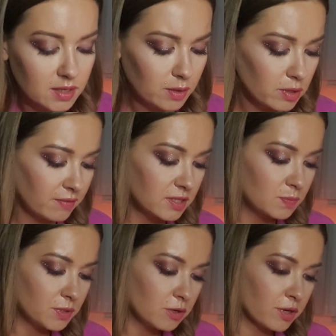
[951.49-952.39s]
Now you have
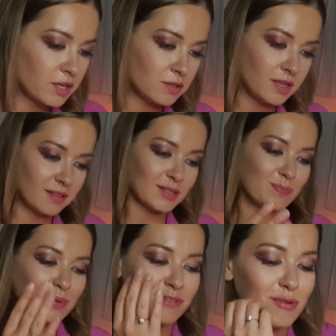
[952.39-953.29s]
this period, like this
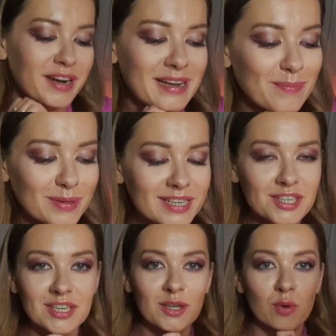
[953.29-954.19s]
before
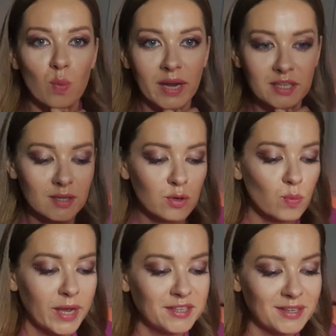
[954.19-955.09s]
completion, you're
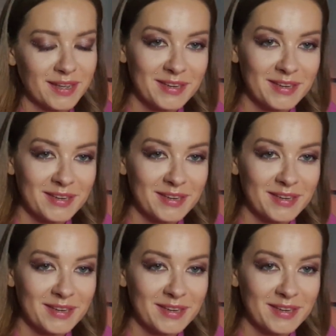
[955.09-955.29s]
waiting.